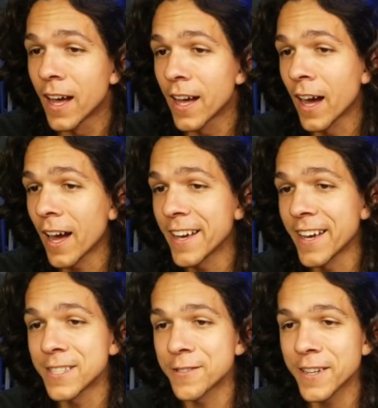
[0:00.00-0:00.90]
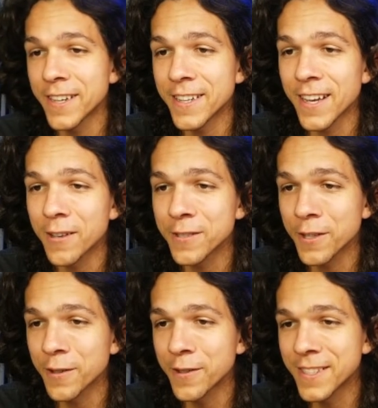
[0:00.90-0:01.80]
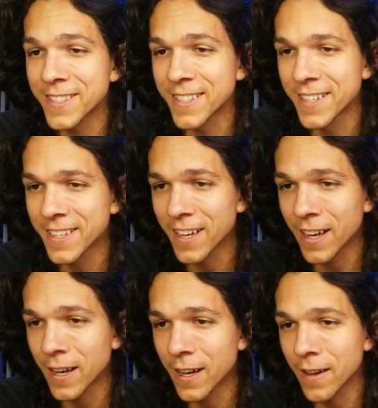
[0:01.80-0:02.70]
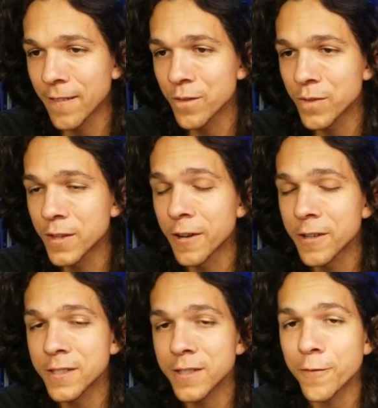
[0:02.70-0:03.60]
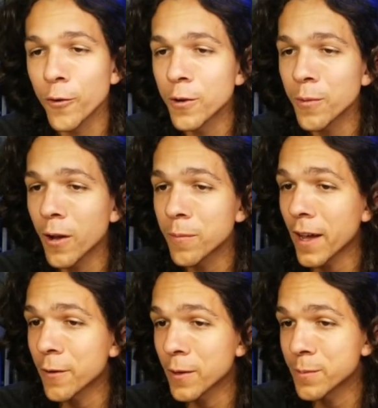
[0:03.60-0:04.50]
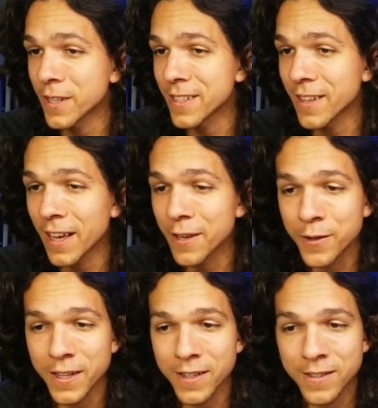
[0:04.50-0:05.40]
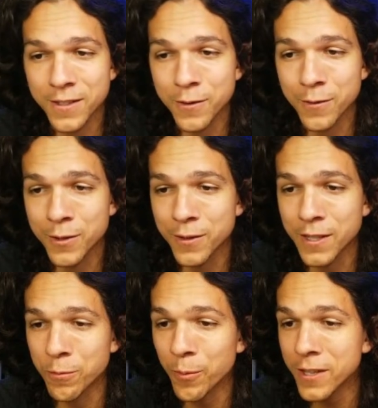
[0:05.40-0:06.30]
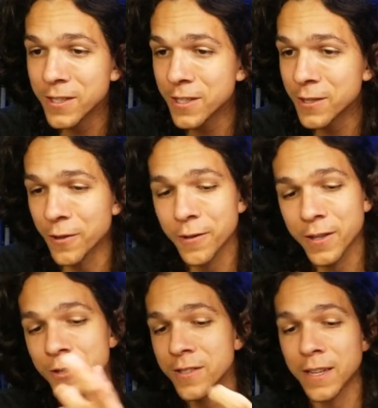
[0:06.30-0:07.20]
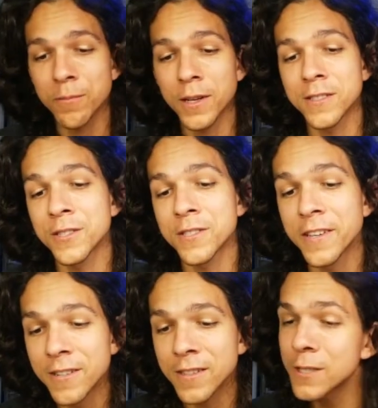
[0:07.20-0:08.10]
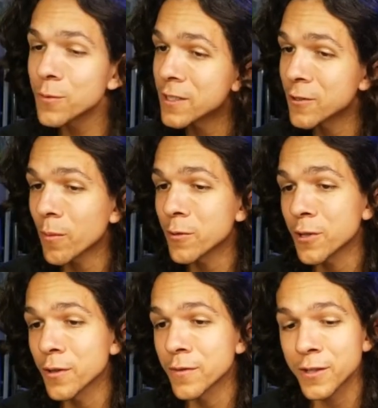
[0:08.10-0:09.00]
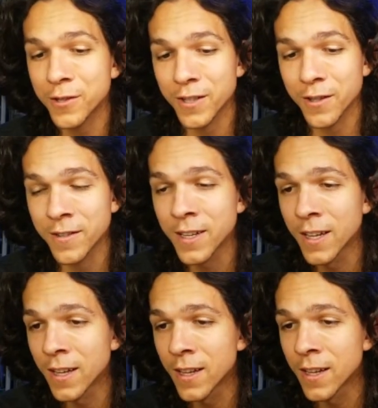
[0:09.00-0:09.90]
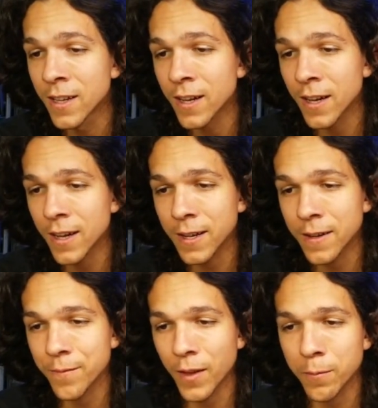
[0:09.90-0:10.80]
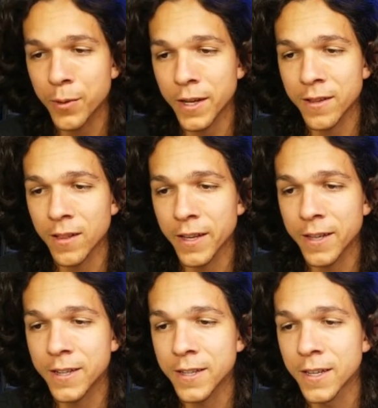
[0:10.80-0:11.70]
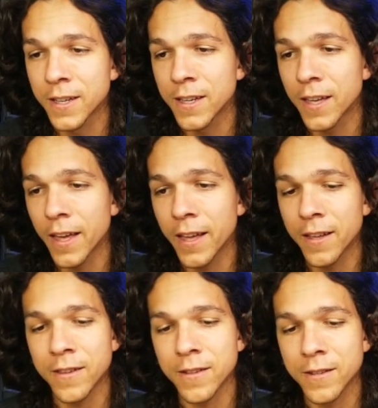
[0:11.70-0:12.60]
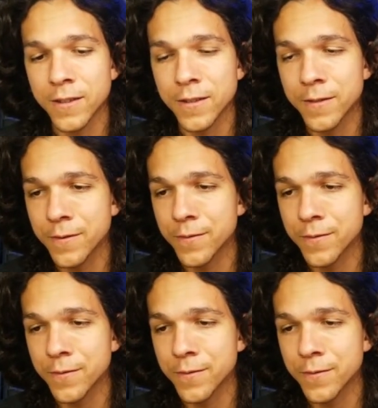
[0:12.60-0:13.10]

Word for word: Hi Andre, how's it going? Uh, there's a form on my website that you can use to send me messages, or you can just send messages here. This one's almost over, so uh, I'm putting the link in the